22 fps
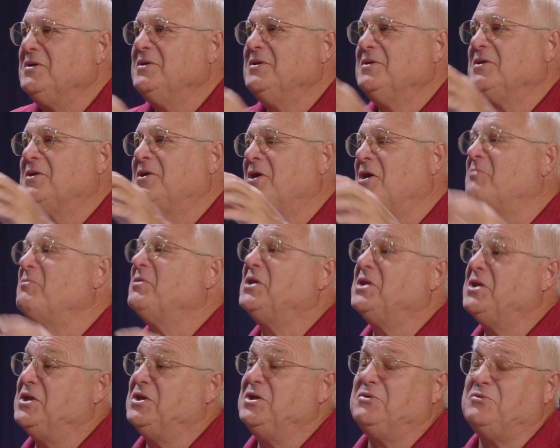coming
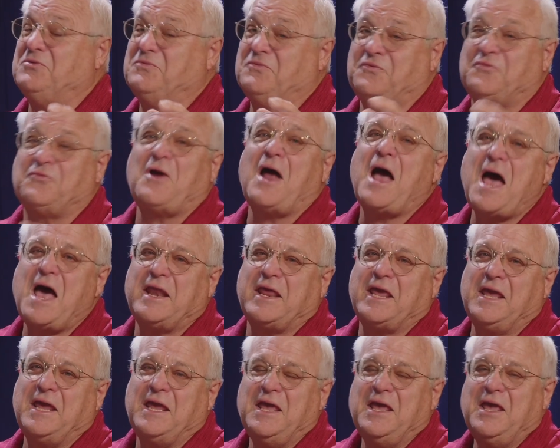in on
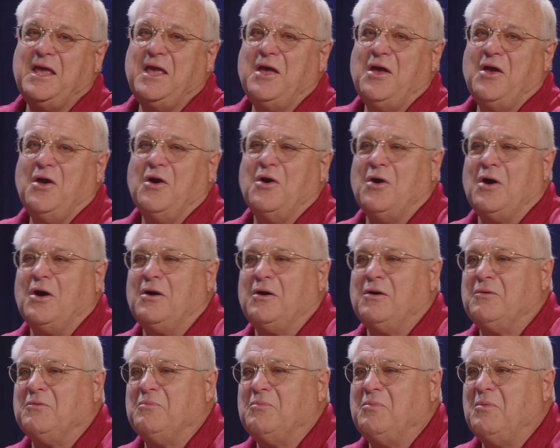Friday
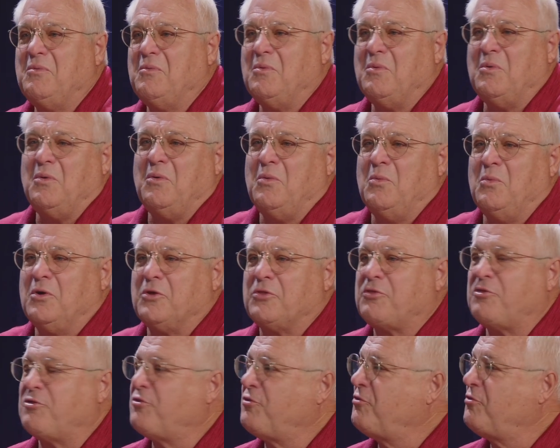
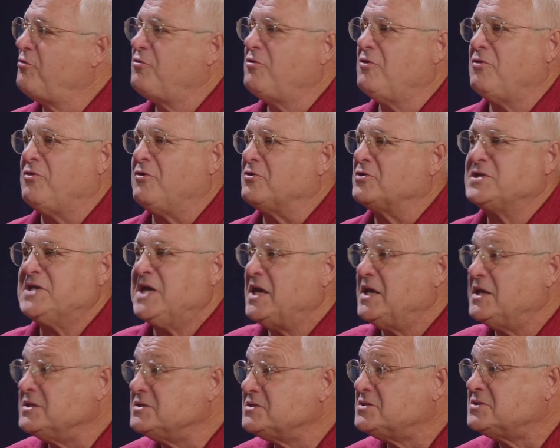with their
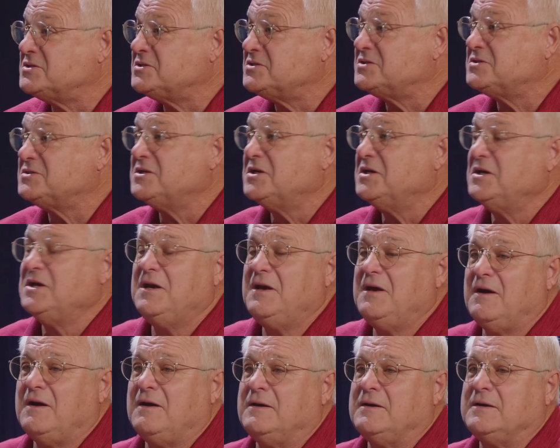tents,
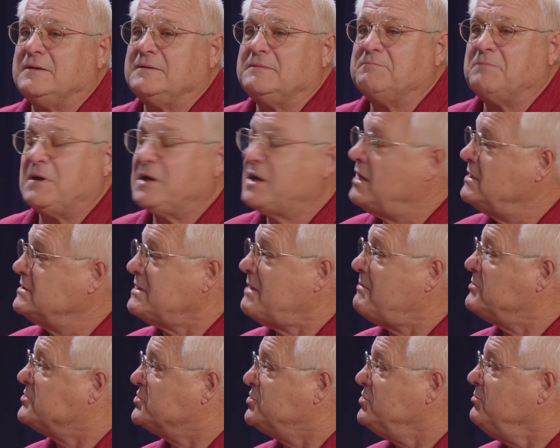because
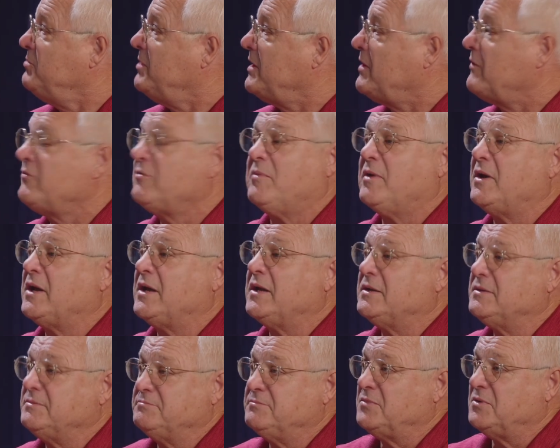I'm assuming everybody
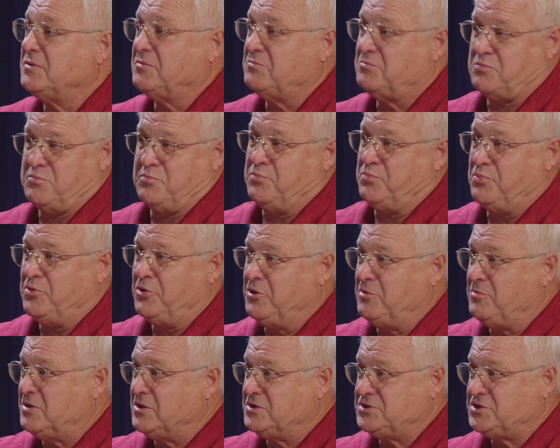pretty
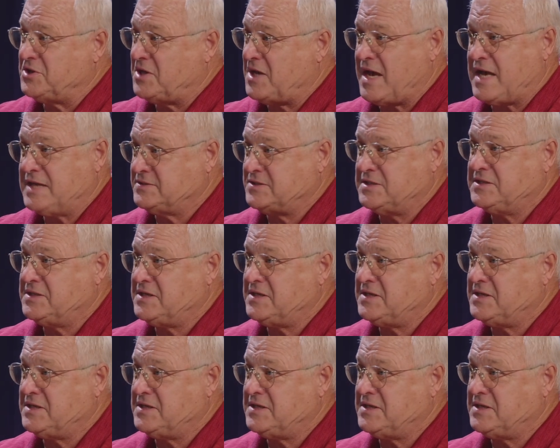much has a